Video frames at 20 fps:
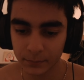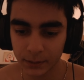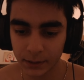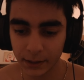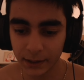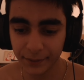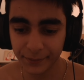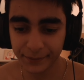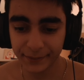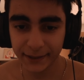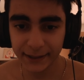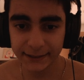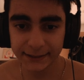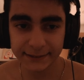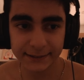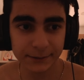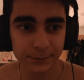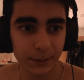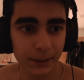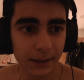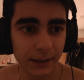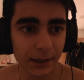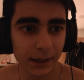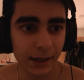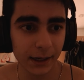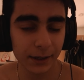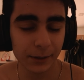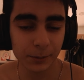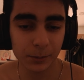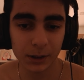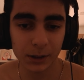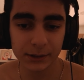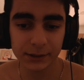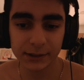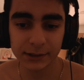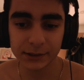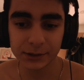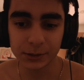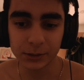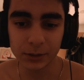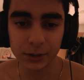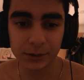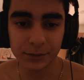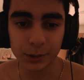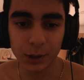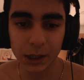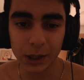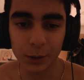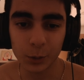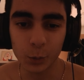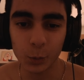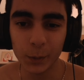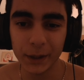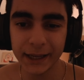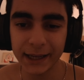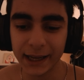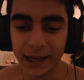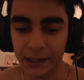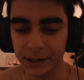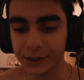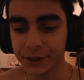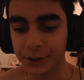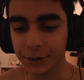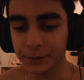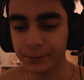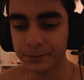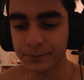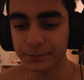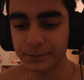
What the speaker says: And that's where I wanted to look for a re-enter.